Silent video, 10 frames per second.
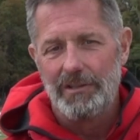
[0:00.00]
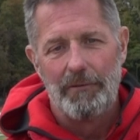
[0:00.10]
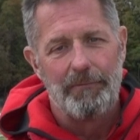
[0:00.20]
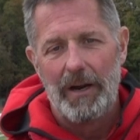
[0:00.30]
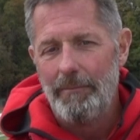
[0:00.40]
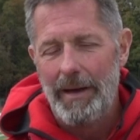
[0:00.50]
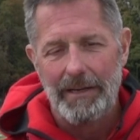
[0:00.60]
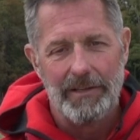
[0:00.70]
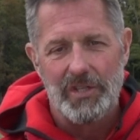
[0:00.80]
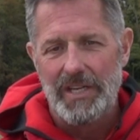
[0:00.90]
They're
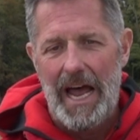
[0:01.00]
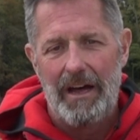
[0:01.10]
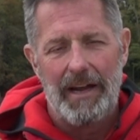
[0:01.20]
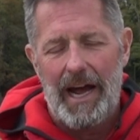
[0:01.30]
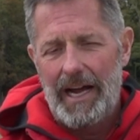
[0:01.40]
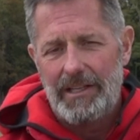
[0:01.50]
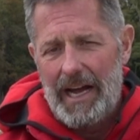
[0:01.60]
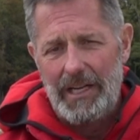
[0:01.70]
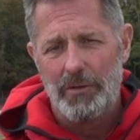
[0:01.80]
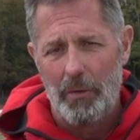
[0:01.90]
fundamentally sound.
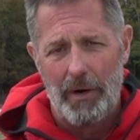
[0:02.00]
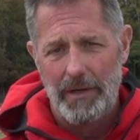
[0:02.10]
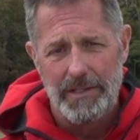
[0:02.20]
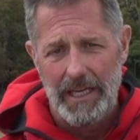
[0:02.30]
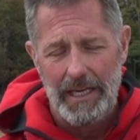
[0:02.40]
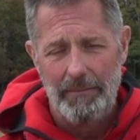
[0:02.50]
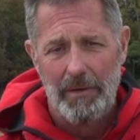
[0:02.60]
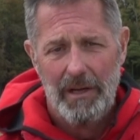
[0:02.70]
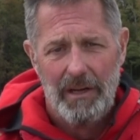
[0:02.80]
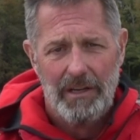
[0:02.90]
I told our team,
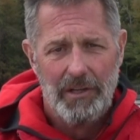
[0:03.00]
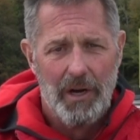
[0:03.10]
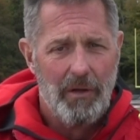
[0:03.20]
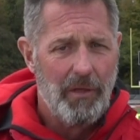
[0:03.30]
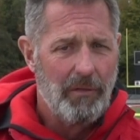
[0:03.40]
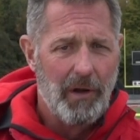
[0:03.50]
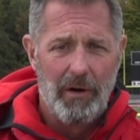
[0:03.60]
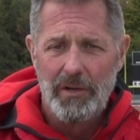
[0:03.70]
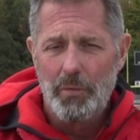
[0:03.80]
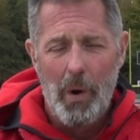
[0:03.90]
they're
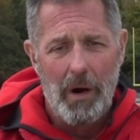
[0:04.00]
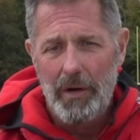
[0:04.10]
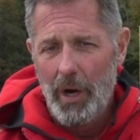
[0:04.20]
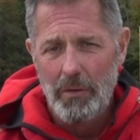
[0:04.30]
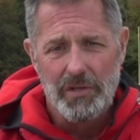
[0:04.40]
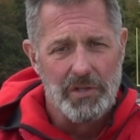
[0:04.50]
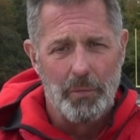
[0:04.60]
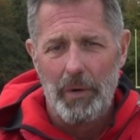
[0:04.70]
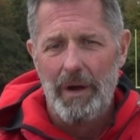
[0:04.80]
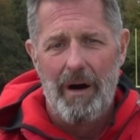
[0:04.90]
as well coached as
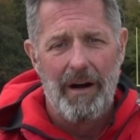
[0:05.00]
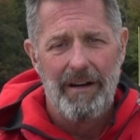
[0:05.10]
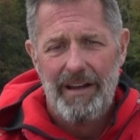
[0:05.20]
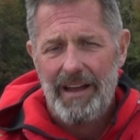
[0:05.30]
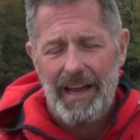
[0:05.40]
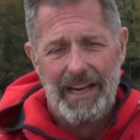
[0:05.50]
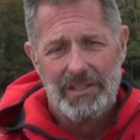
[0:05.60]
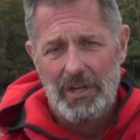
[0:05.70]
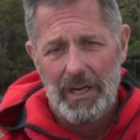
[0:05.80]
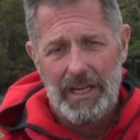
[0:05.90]
we are, and
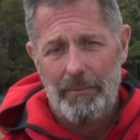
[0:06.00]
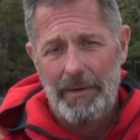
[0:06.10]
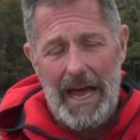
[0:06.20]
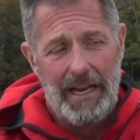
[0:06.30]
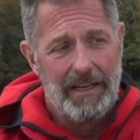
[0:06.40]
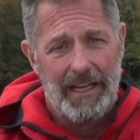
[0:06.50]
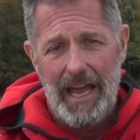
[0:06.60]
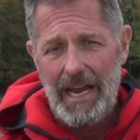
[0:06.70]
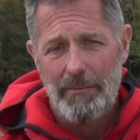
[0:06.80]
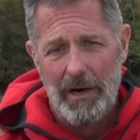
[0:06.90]
it's going to come down to a
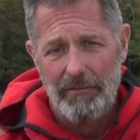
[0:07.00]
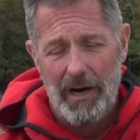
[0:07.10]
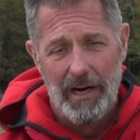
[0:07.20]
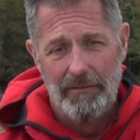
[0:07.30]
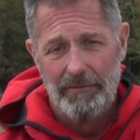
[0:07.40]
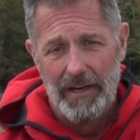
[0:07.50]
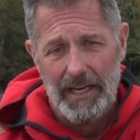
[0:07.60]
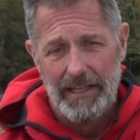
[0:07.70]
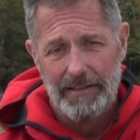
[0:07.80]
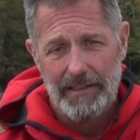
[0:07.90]
game
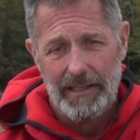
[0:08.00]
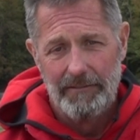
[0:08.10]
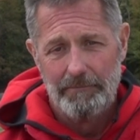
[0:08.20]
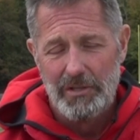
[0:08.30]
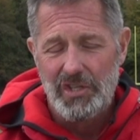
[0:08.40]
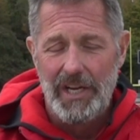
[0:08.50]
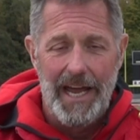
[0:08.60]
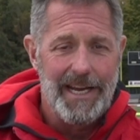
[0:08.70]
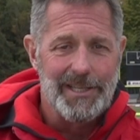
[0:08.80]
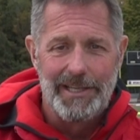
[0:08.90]
of
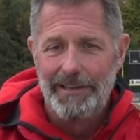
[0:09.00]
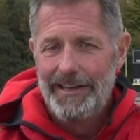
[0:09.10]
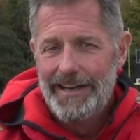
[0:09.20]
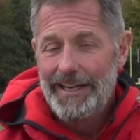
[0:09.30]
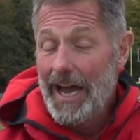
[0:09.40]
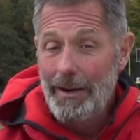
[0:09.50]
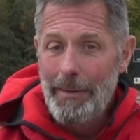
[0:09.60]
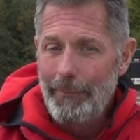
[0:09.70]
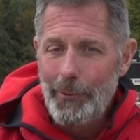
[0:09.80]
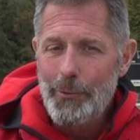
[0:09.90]
mistakes and kind of
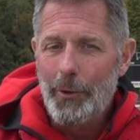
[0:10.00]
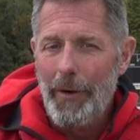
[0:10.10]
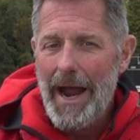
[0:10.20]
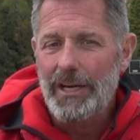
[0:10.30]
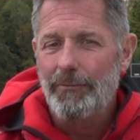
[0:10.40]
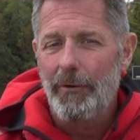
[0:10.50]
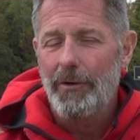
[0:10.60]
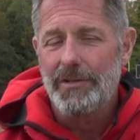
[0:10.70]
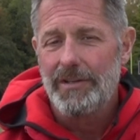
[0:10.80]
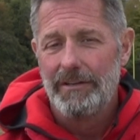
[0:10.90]
maybe who cracks
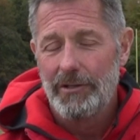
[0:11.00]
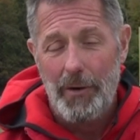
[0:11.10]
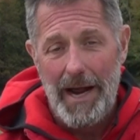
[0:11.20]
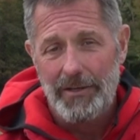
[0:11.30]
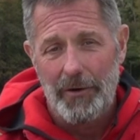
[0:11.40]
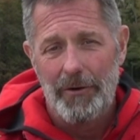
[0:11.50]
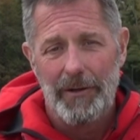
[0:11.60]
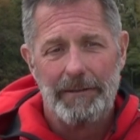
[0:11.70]
first and cracks early.